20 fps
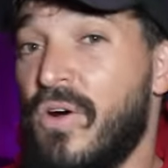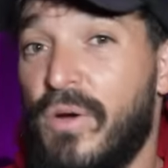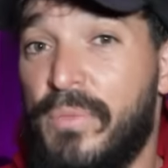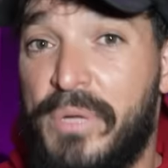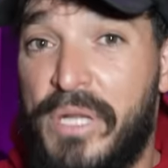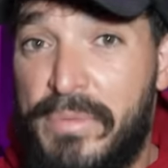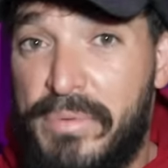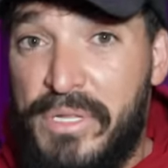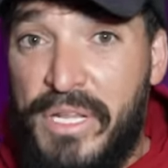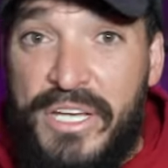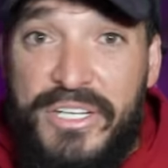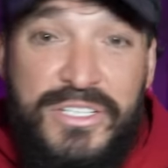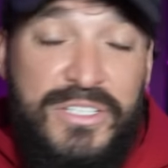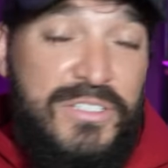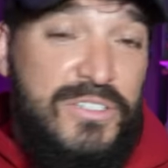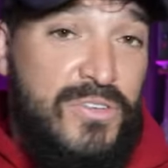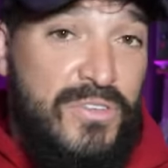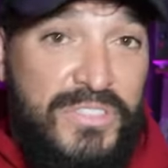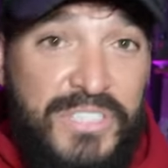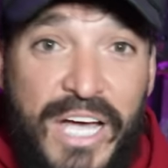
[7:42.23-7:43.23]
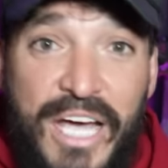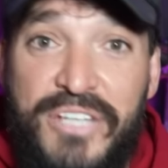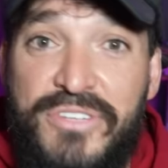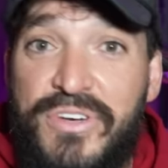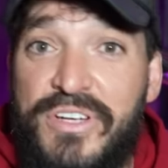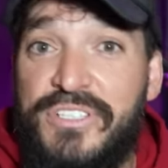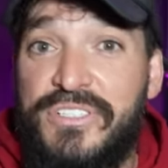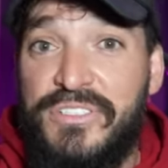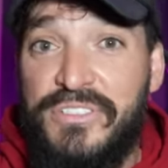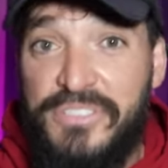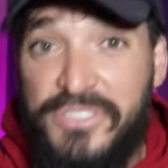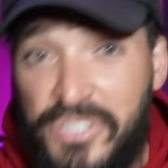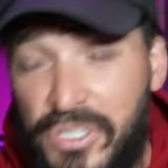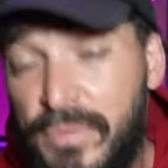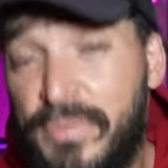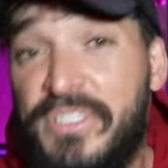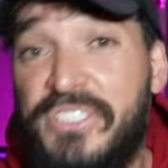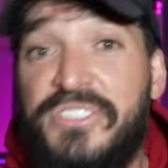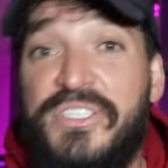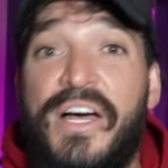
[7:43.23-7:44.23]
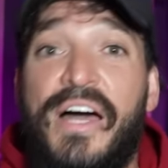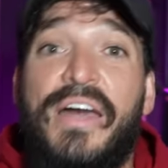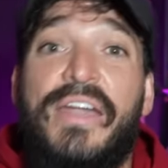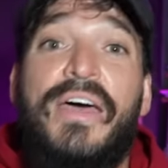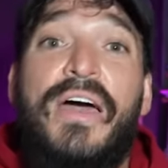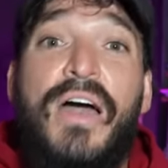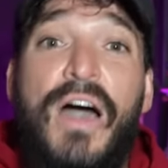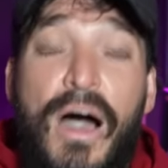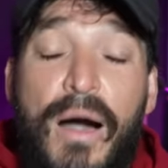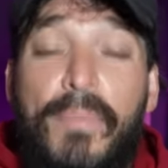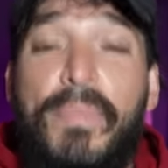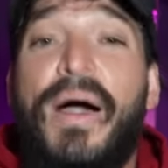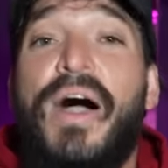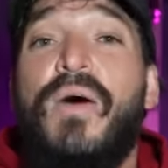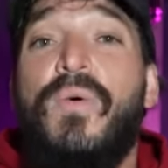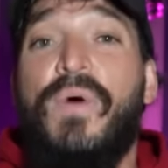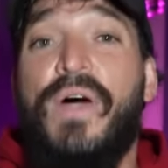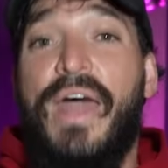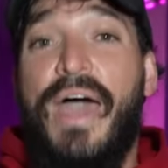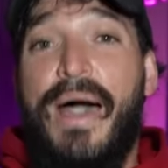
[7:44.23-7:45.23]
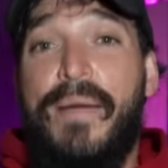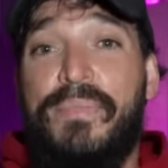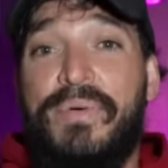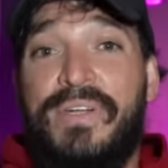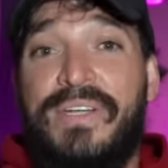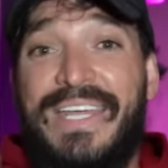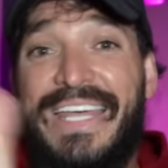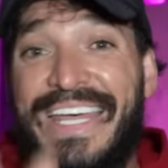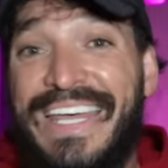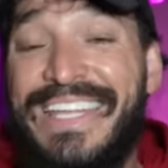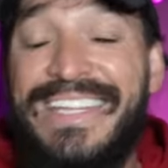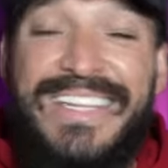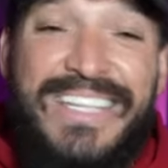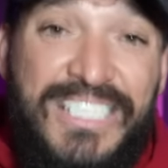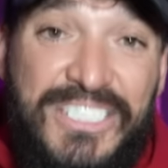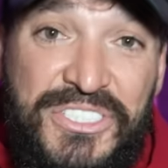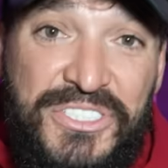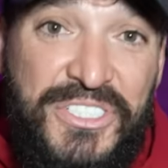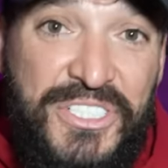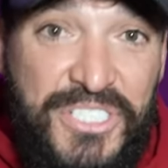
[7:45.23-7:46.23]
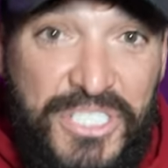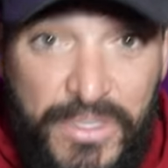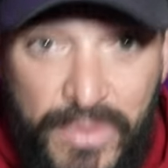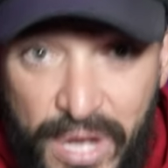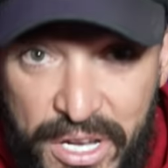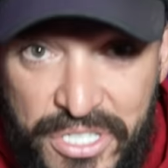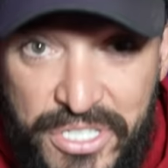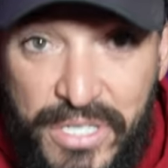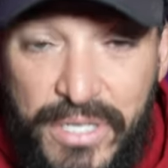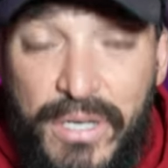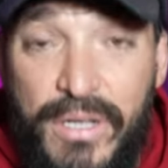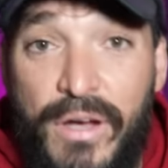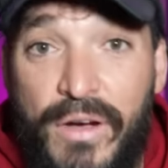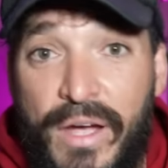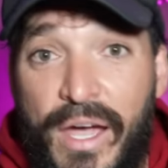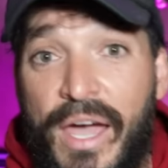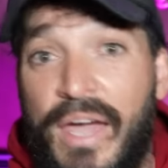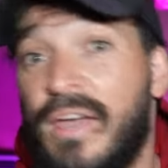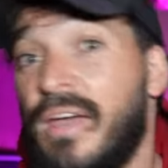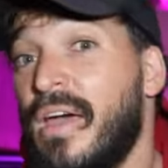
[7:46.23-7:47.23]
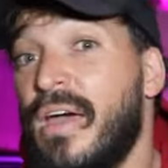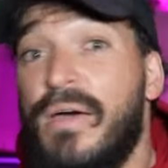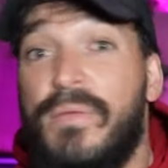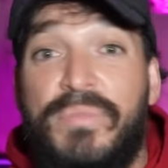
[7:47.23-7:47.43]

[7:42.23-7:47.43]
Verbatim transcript: or manipulations or exaggerations to be said about what happened in this situation, okay?